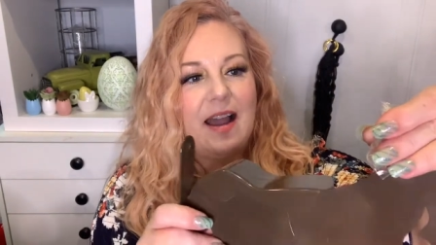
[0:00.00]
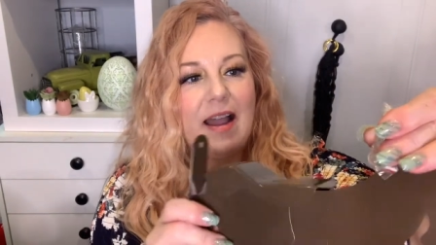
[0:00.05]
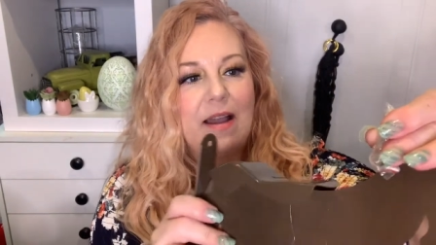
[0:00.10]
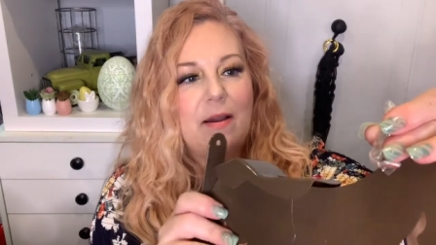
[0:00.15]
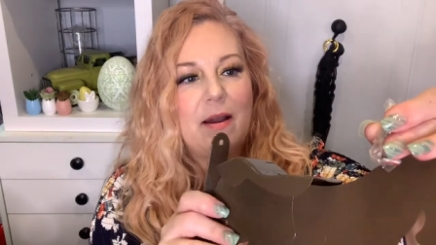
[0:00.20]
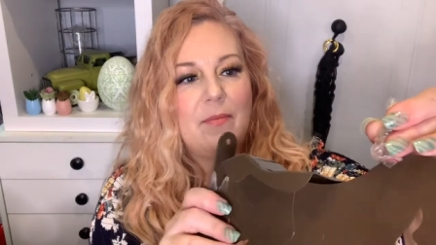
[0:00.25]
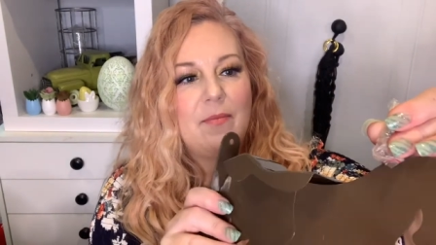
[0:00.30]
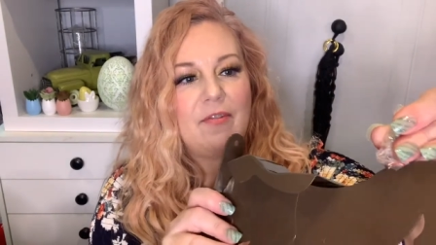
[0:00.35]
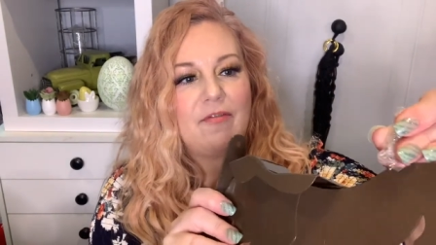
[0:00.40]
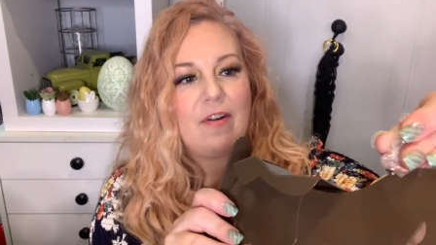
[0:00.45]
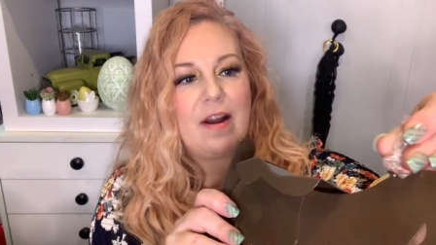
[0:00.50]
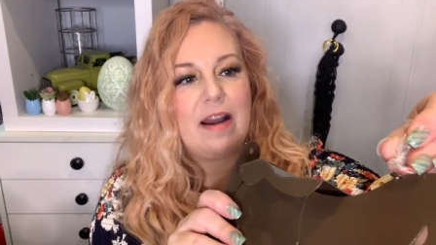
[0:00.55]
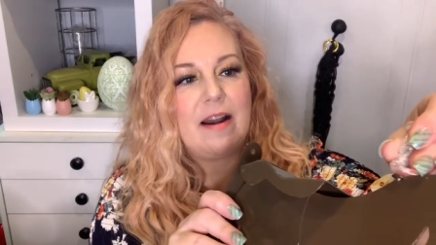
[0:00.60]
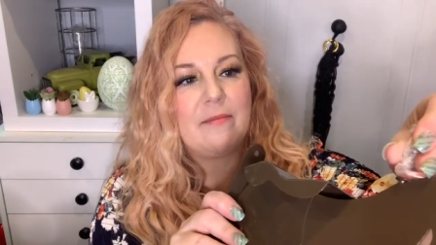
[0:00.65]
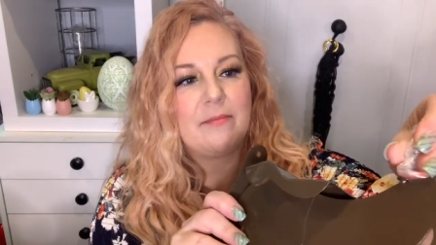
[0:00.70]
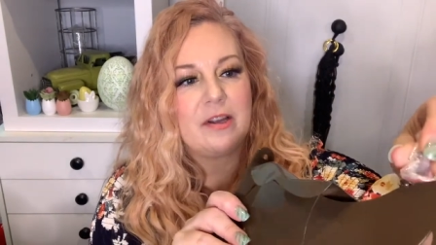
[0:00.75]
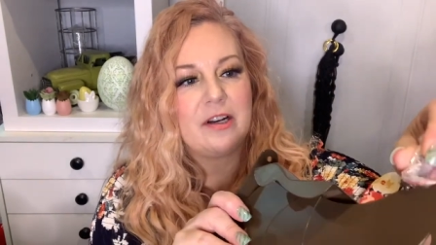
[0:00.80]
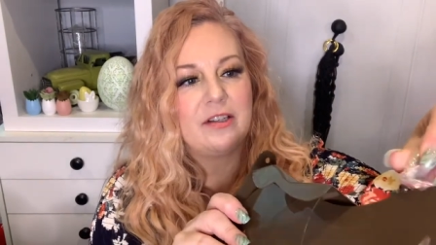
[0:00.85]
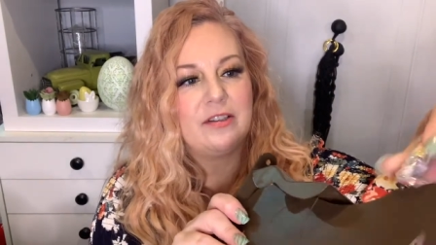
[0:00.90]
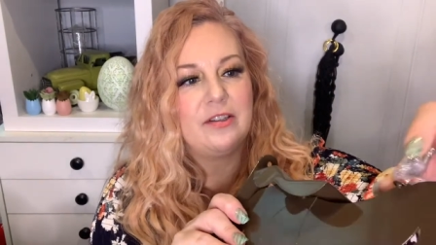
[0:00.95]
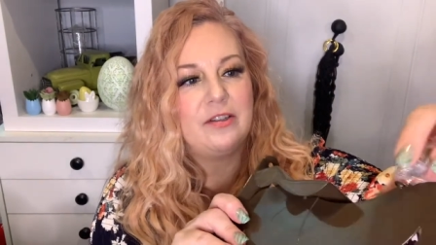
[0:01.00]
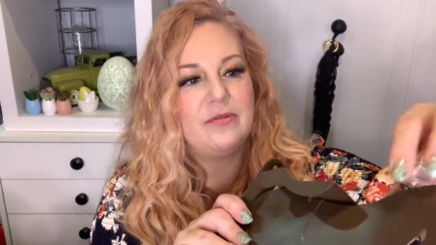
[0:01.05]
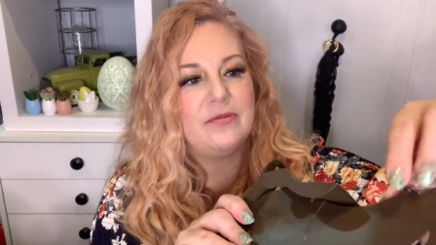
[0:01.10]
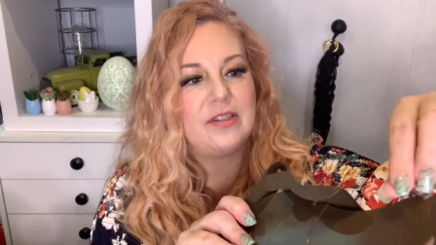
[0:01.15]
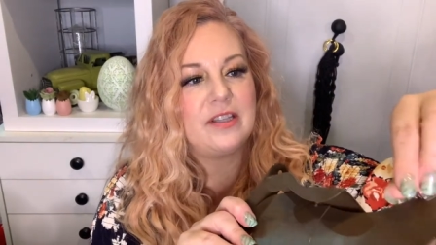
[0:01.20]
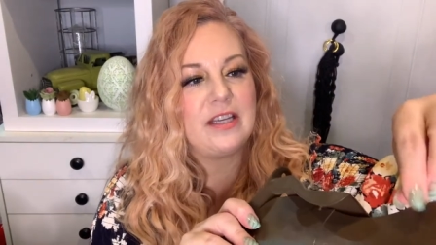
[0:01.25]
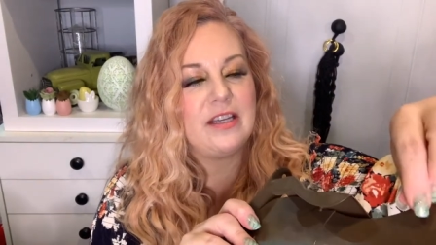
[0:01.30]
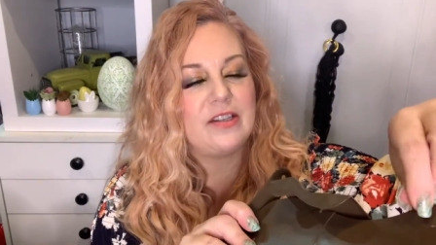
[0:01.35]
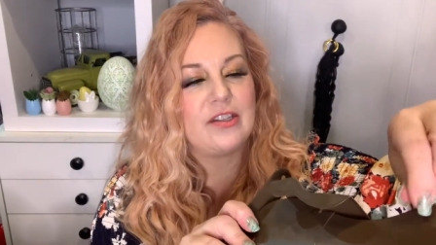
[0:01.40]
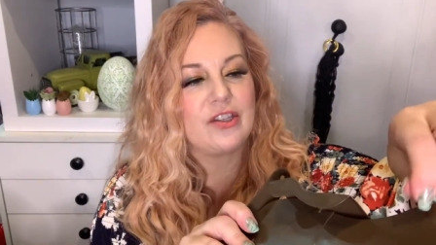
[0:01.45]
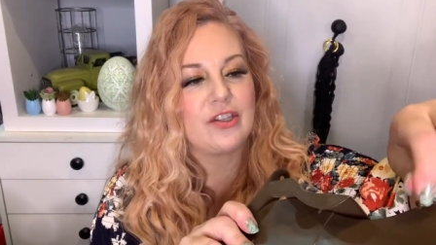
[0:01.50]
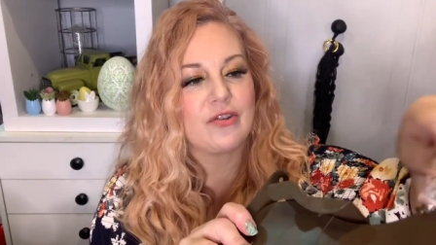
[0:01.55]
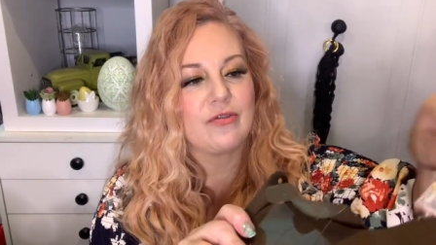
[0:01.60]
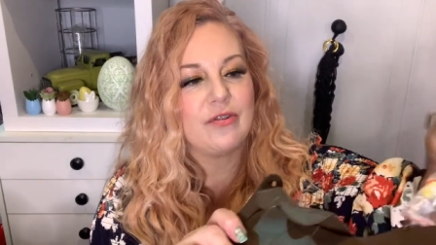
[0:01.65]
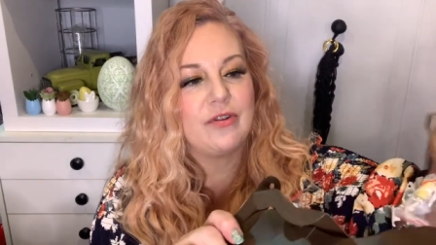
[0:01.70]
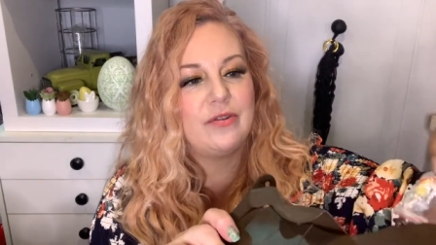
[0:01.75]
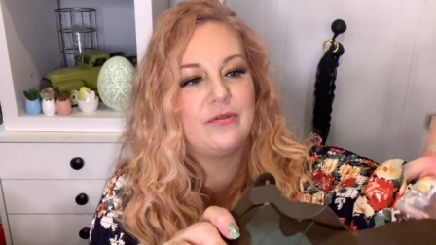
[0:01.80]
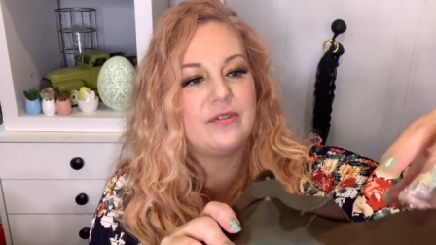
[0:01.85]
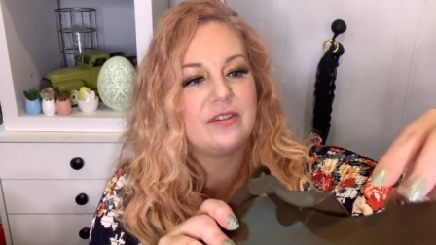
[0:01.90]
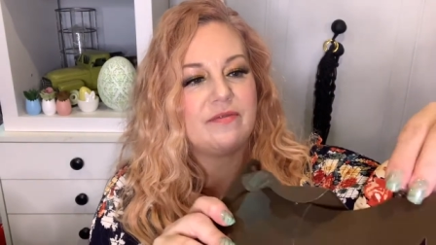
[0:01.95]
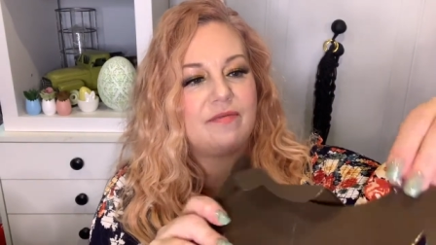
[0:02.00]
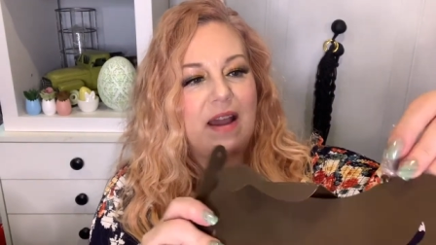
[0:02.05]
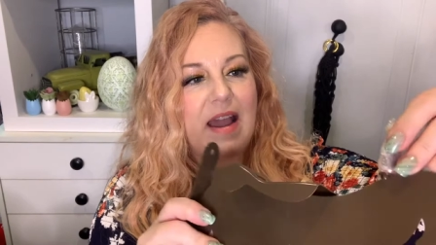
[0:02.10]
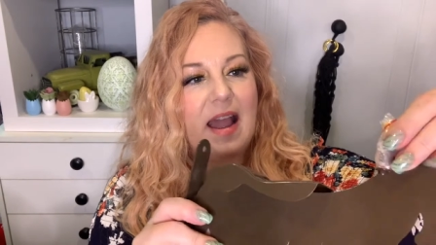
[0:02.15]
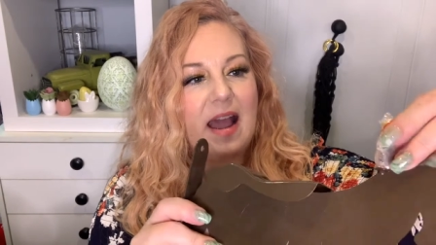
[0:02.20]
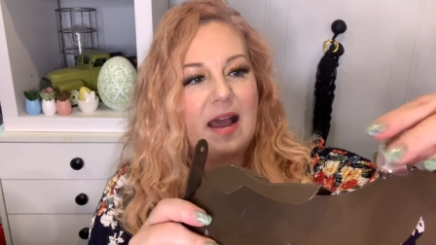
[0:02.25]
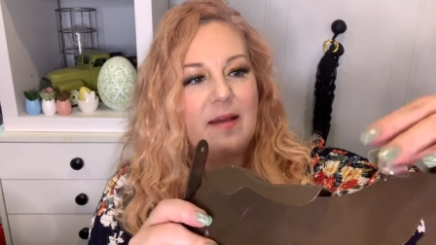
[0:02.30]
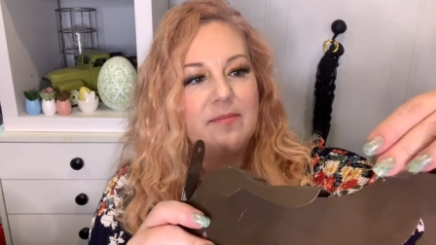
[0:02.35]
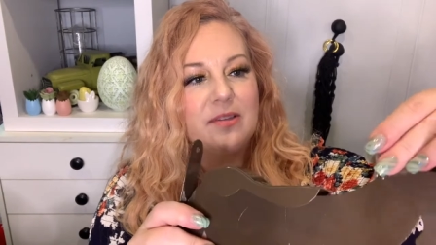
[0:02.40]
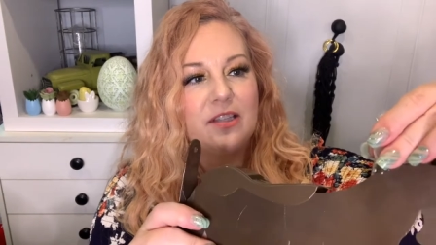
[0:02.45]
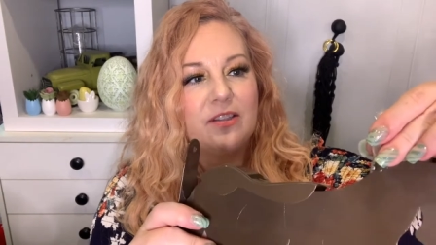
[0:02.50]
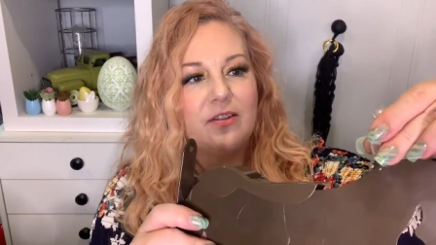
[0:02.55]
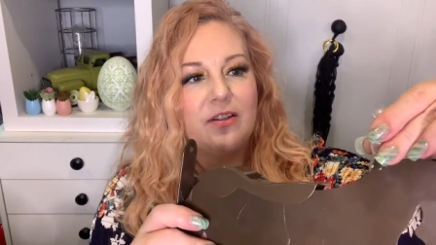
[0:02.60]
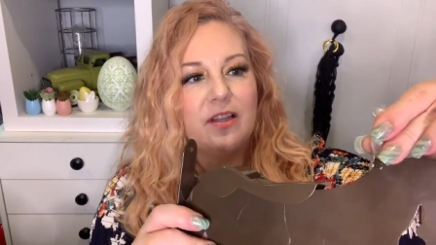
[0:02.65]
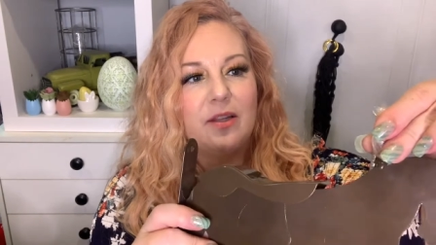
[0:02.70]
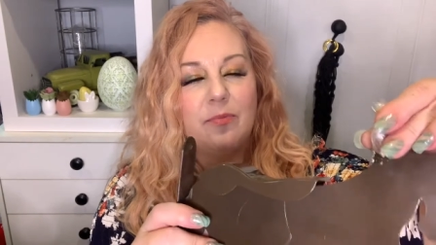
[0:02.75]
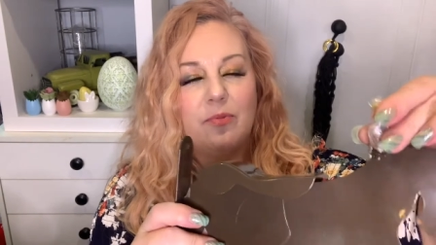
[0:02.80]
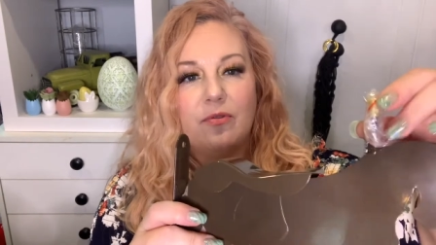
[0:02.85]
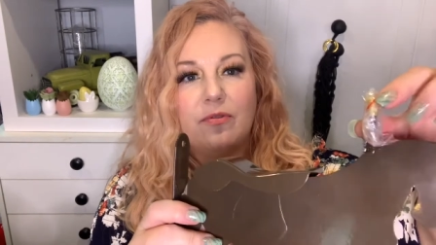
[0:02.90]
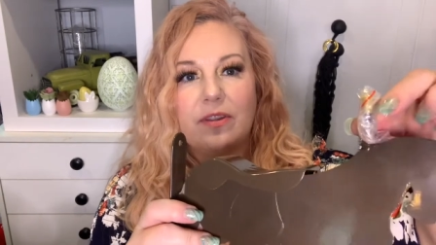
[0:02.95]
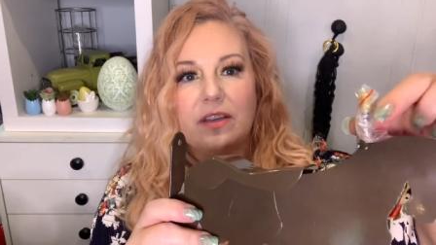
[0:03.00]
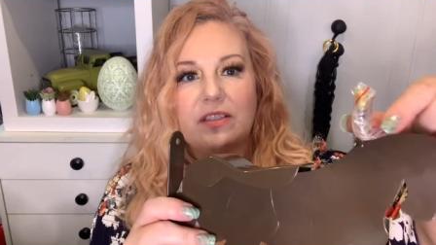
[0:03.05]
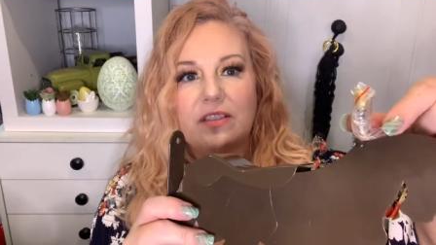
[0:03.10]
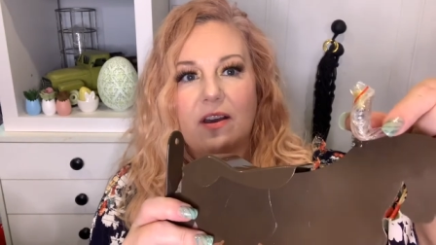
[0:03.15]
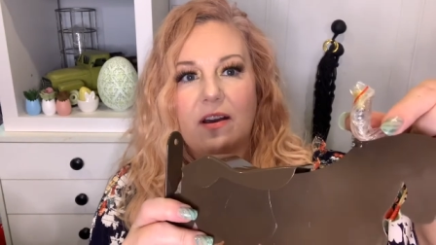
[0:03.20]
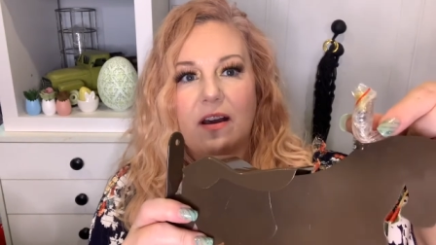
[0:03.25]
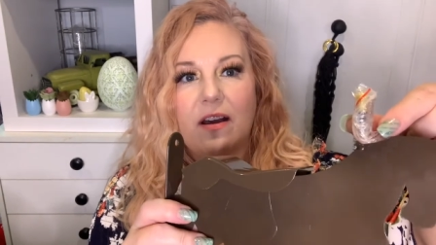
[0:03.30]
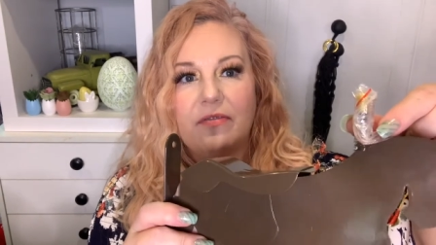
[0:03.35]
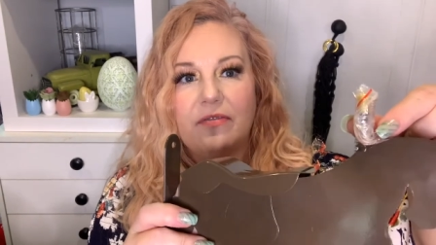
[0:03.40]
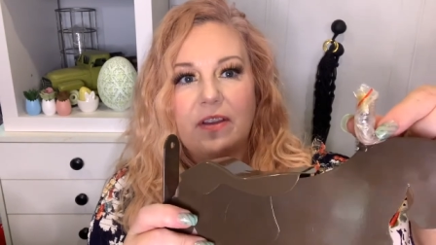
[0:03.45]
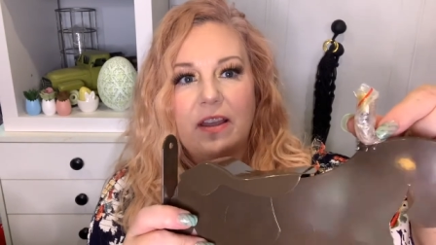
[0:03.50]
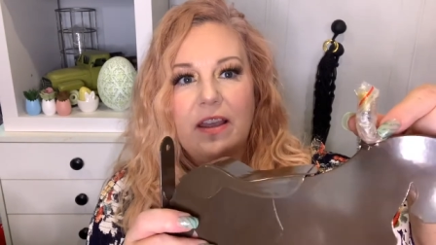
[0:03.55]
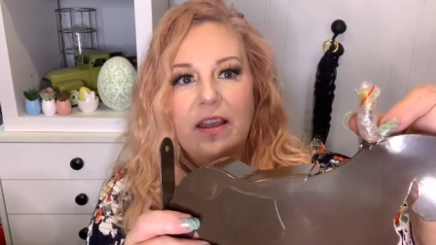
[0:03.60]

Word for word: I'm afraid I'm going to lose these screws if I absolutely pull this off.